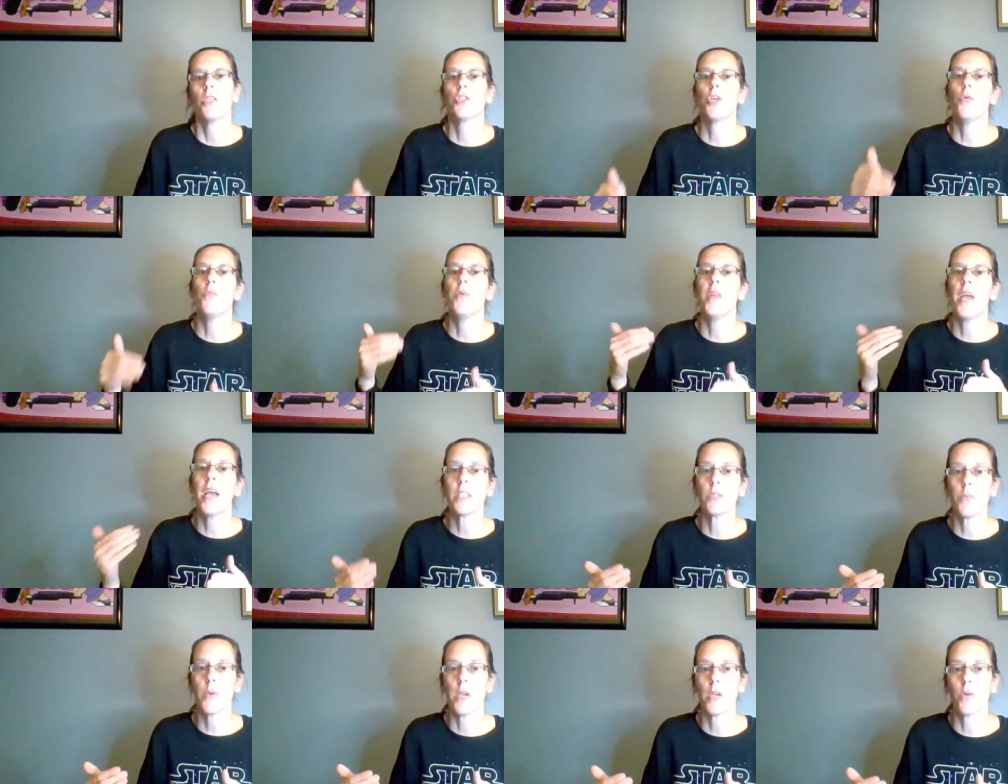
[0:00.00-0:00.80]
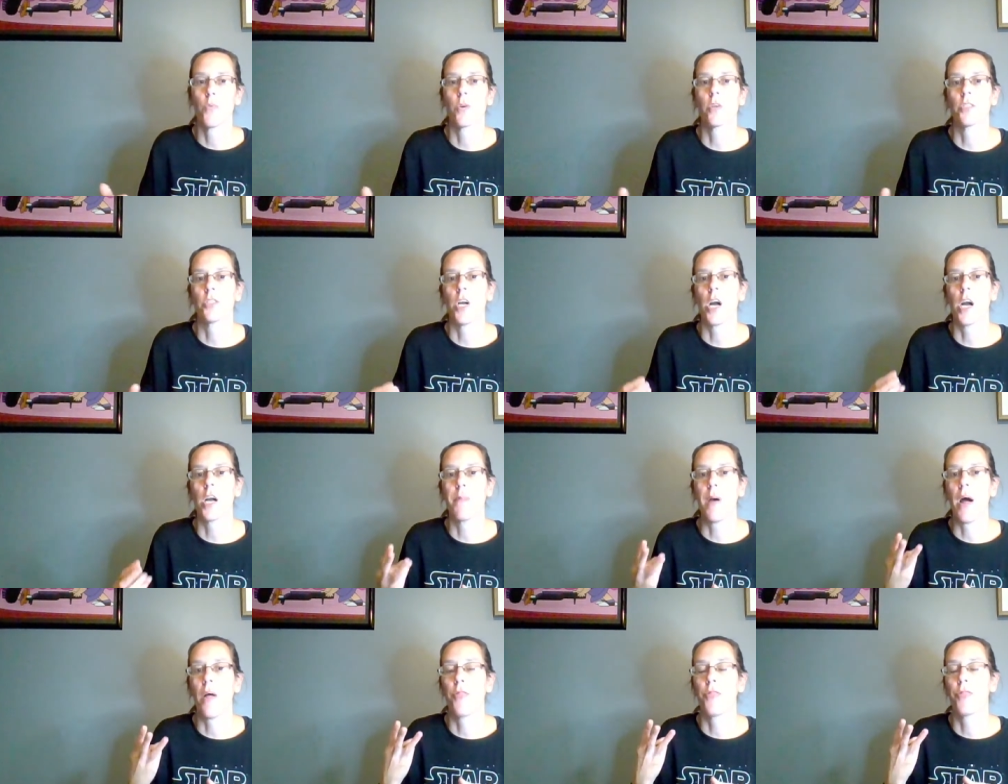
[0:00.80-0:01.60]
So next week, we're going to
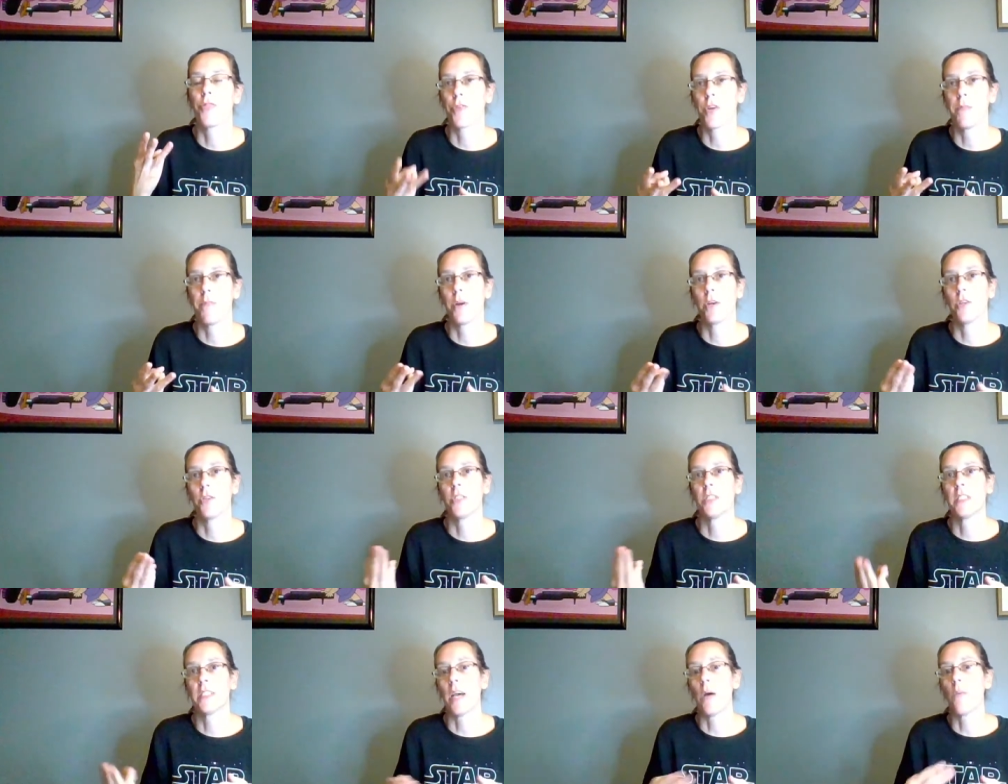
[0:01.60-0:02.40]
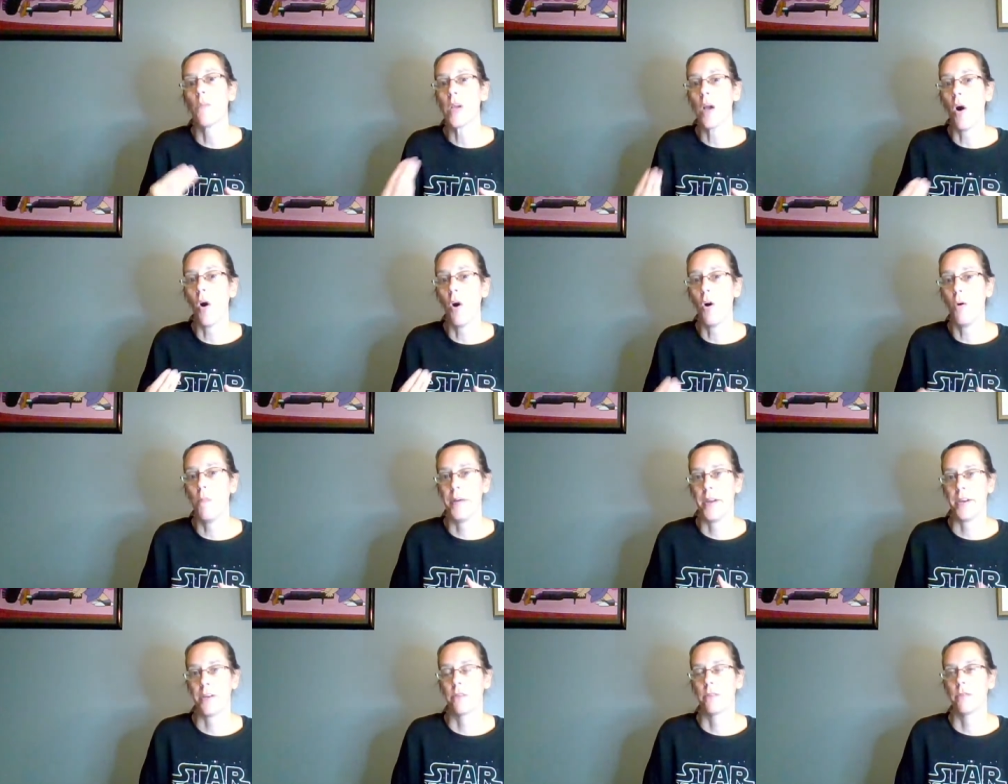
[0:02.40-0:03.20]
talk about 3 burdens that we
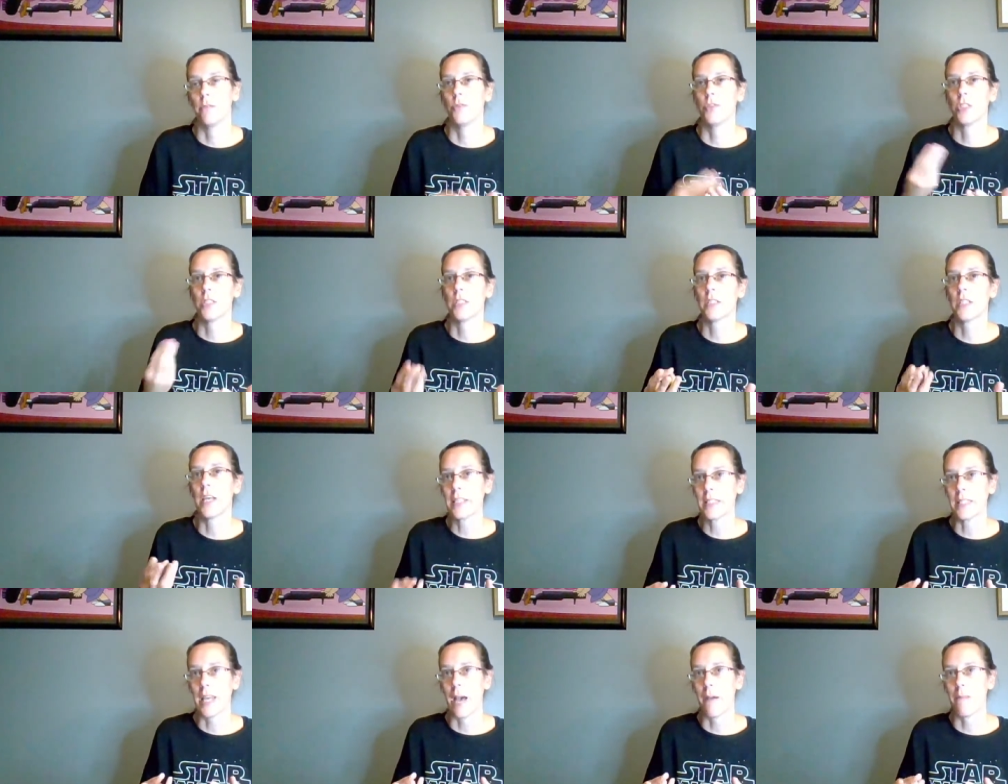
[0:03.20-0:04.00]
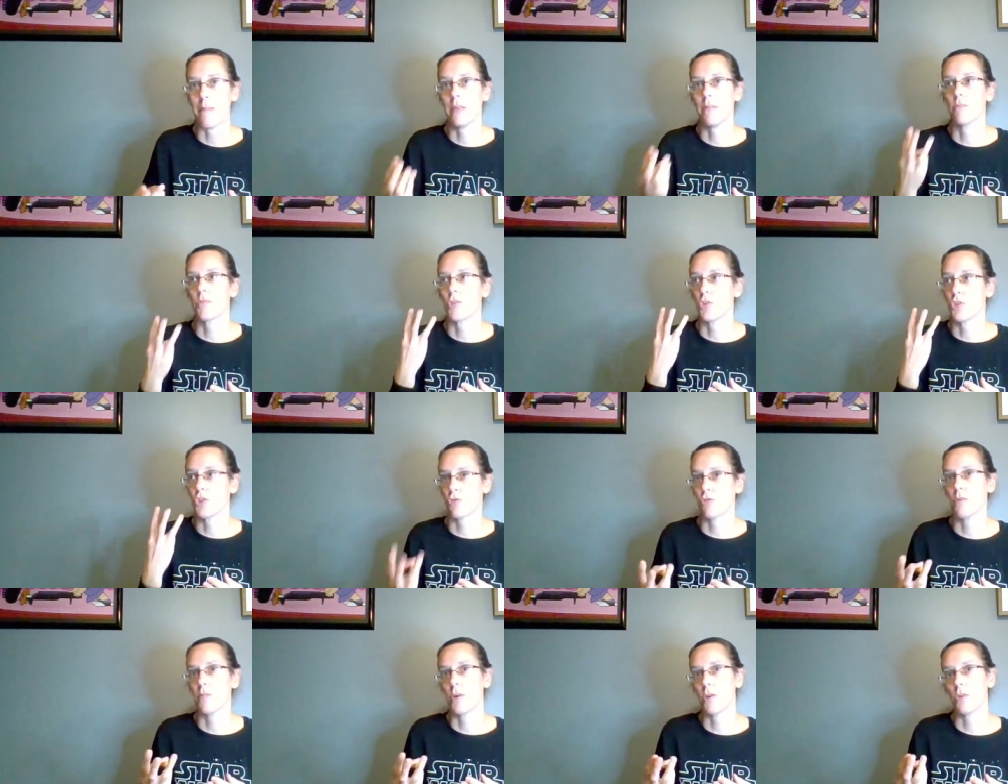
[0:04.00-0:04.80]
all bear. Just like Simon,
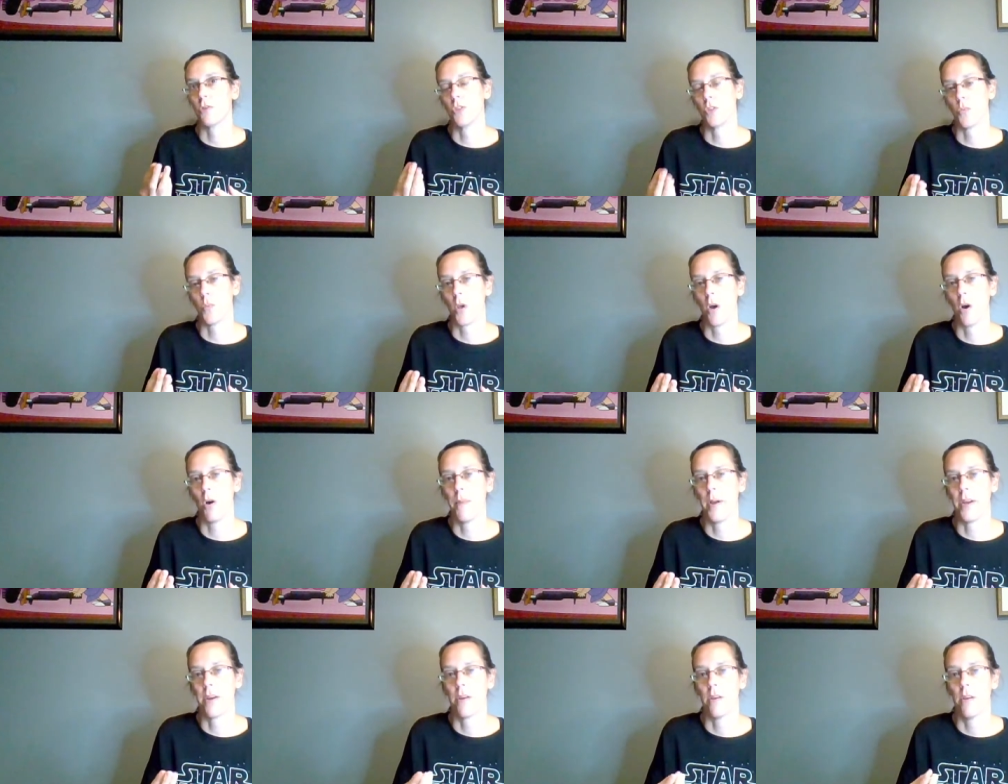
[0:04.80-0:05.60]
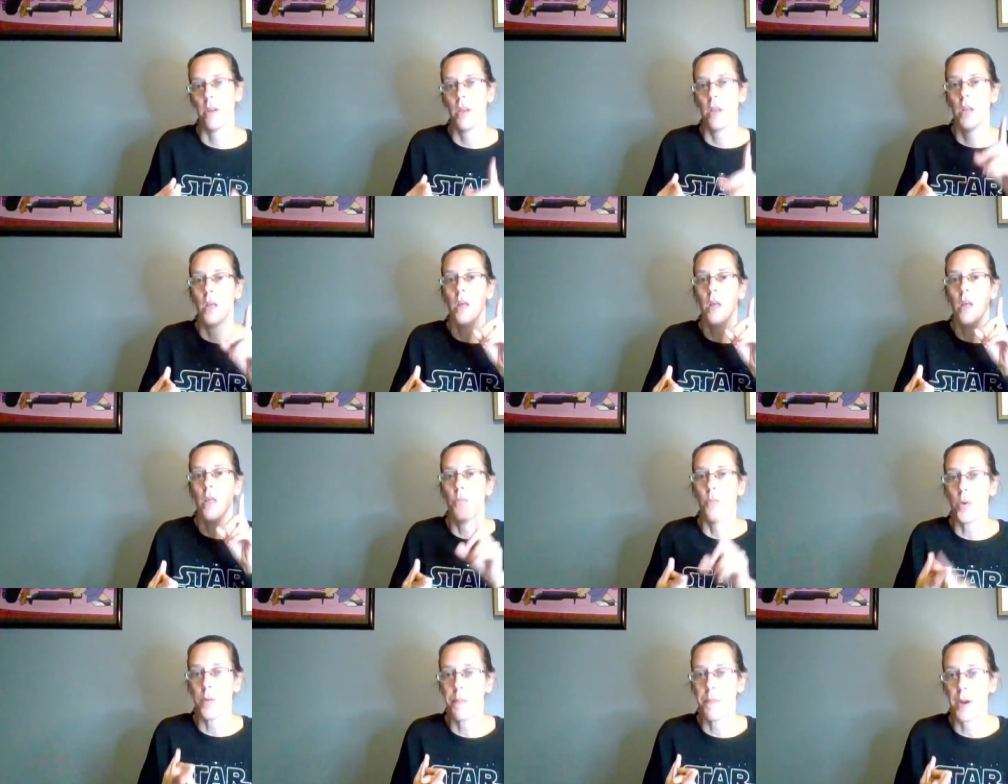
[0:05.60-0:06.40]
there's 3 burdens we all bear.
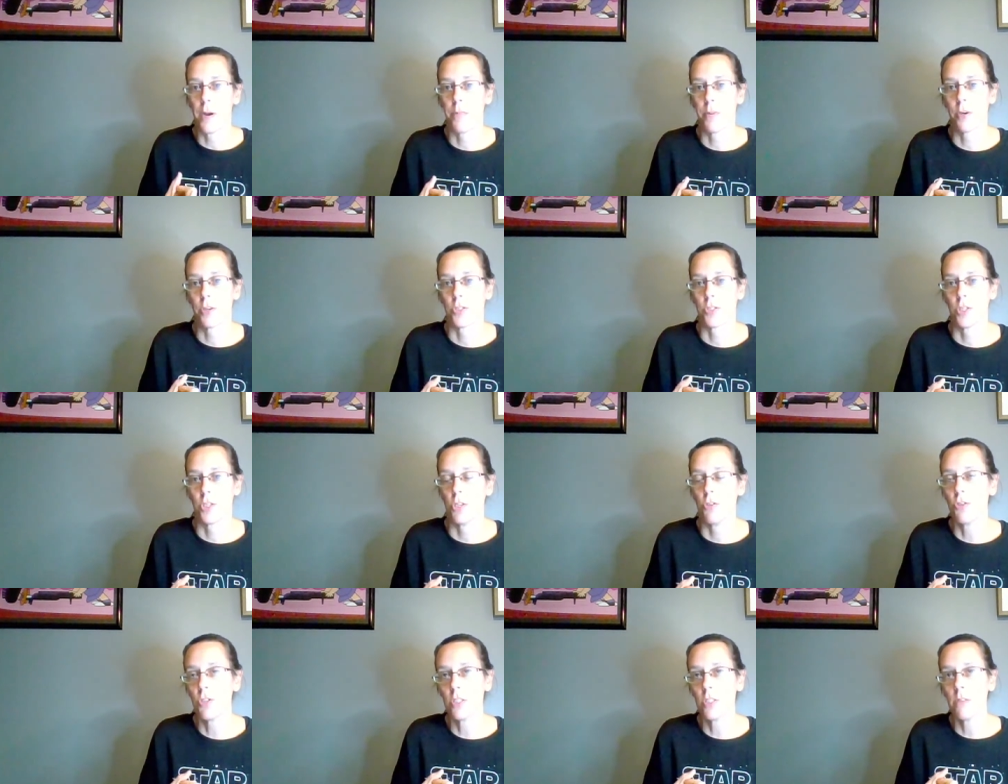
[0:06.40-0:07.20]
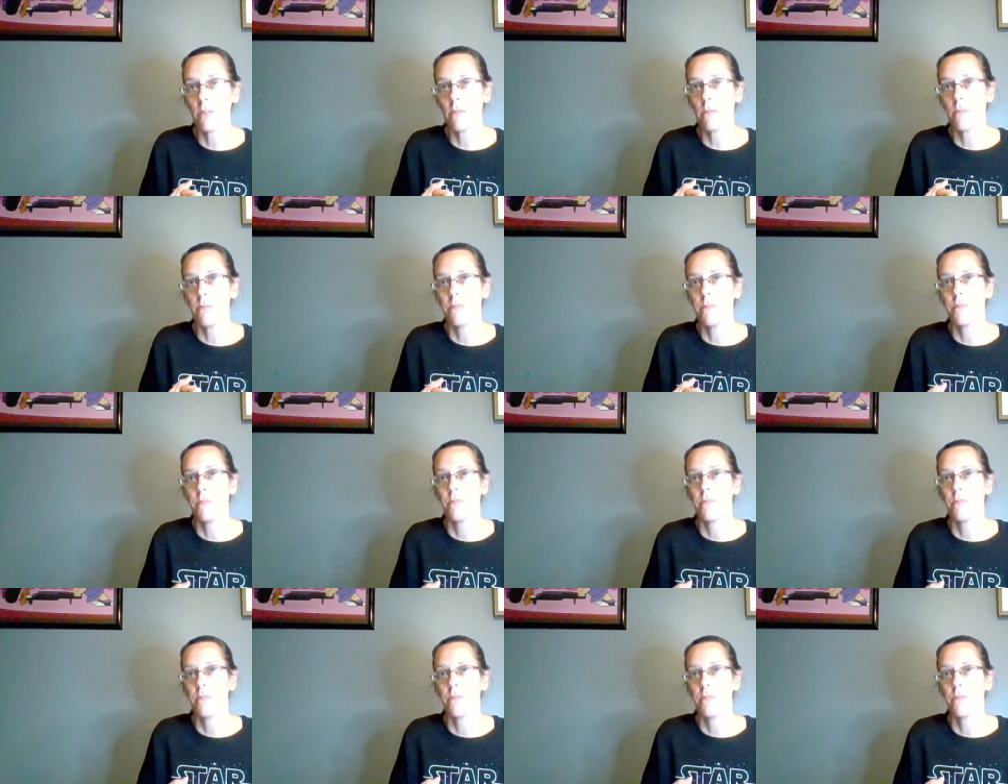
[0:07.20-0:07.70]
We bear persecution.